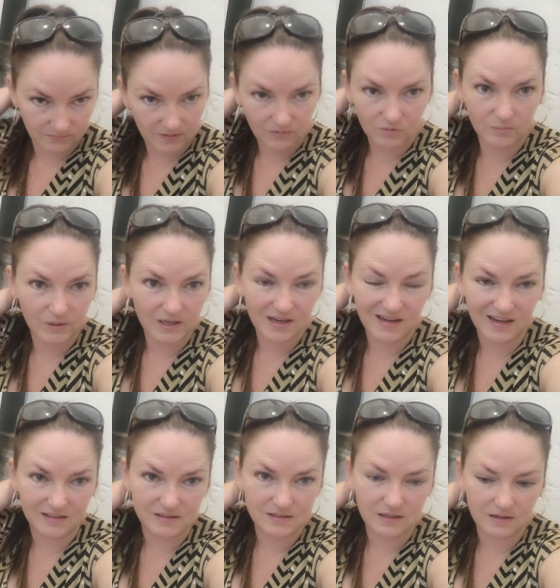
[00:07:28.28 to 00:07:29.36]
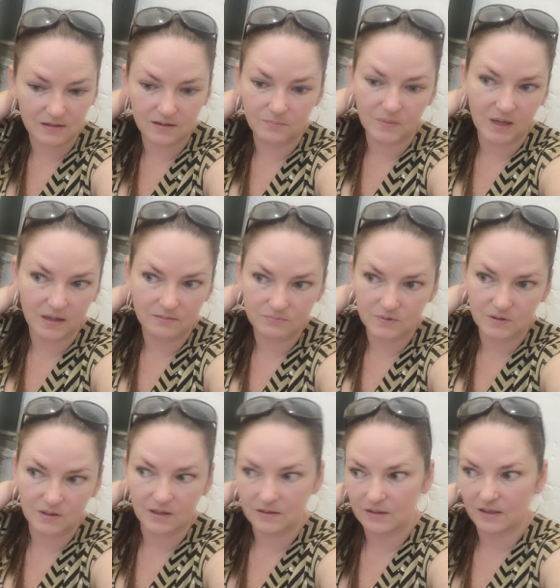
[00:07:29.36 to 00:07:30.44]
normally I hand sand them. I
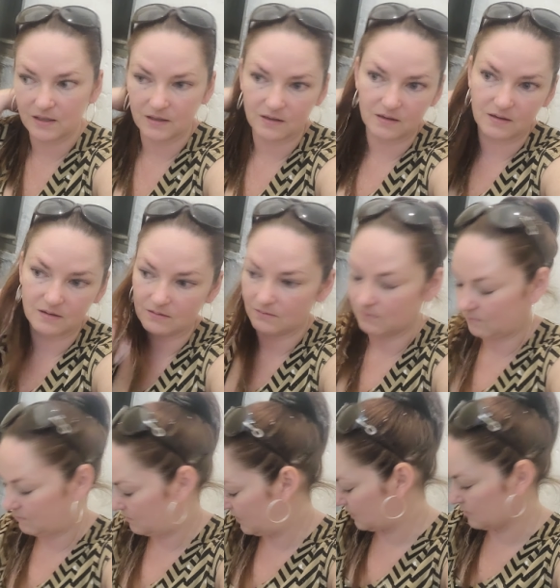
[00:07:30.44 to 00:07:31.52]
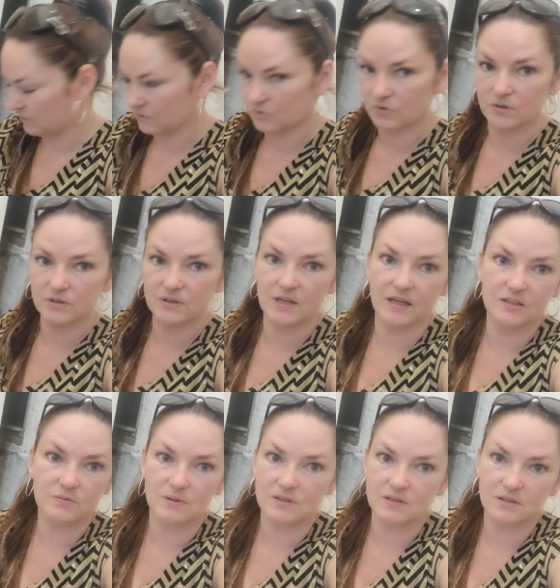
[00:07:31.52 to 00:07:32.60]
got the kit and these little drill
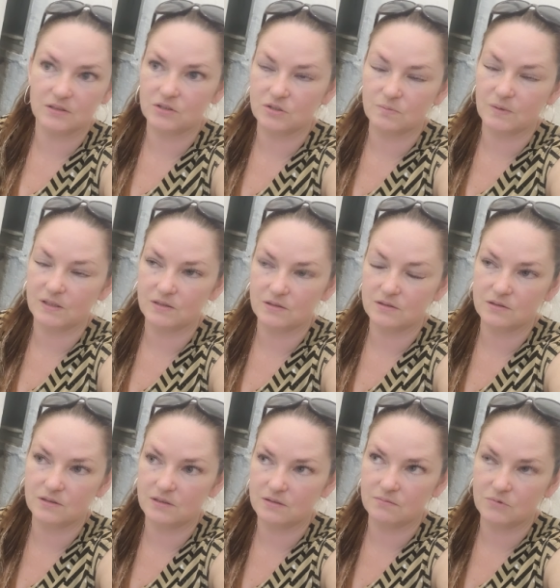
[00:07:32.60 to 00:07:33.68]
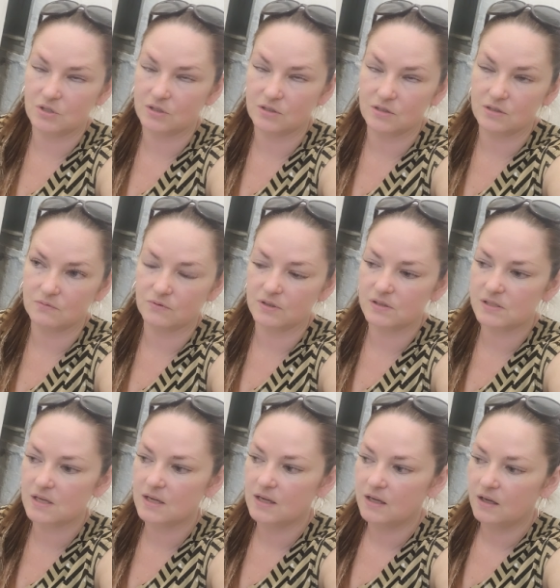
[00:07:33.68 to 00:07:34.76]
attachments and it just makes such a difference.
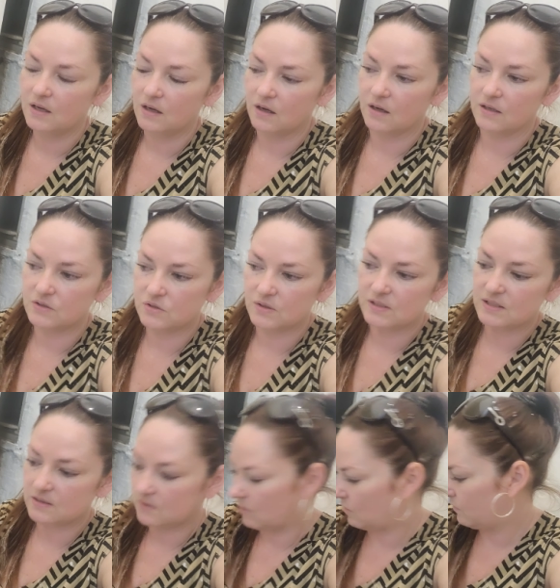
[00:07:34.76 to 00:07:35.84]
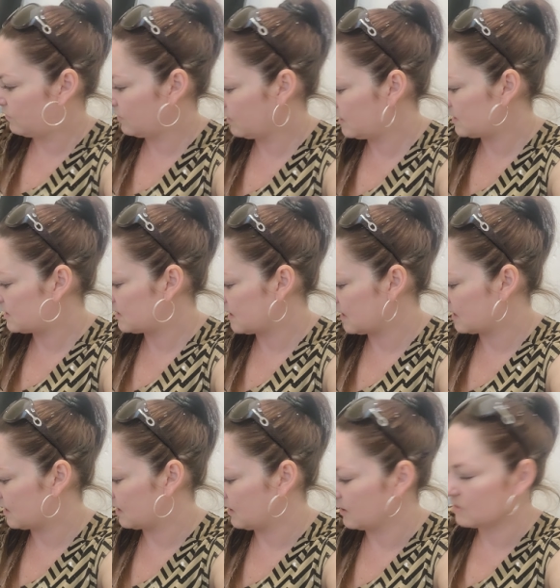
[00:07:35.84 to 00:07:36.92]
So I overly
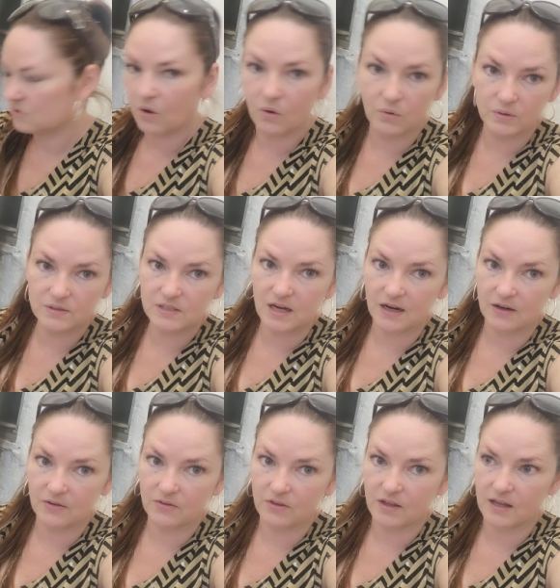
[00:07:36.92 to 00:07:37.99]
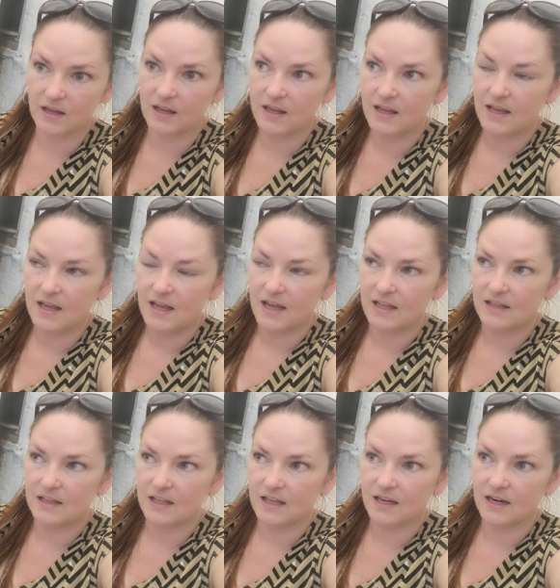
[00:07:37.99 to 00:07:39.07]
sanded this whole entire thing.
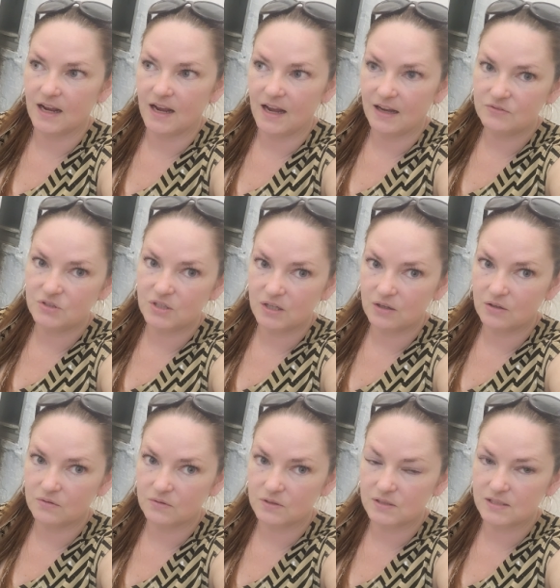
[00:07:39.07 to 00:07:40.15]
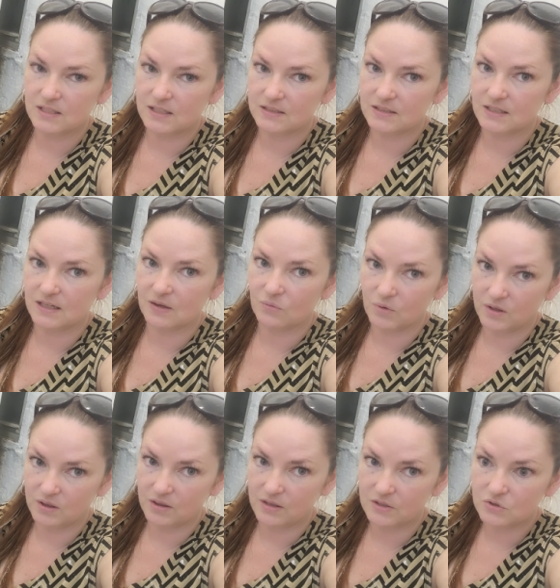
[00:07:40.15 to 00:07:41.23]
And then after I over sanded it
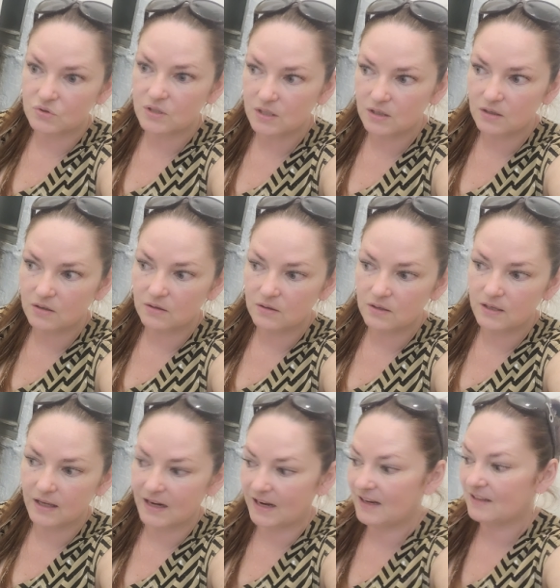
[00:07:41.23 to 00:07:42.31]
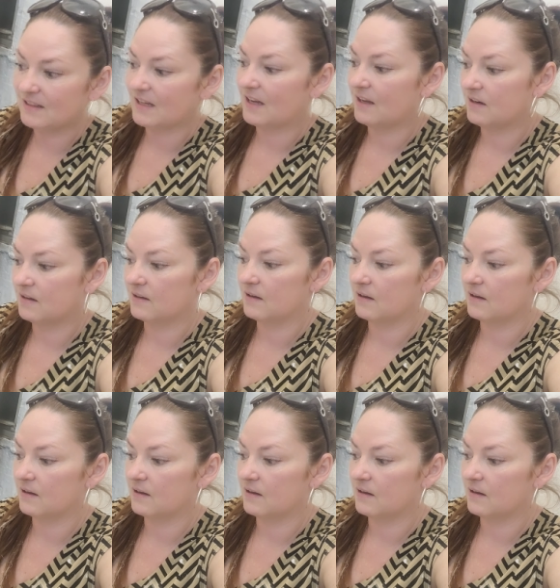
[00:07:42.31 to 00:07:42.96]
with the drill, and I got that,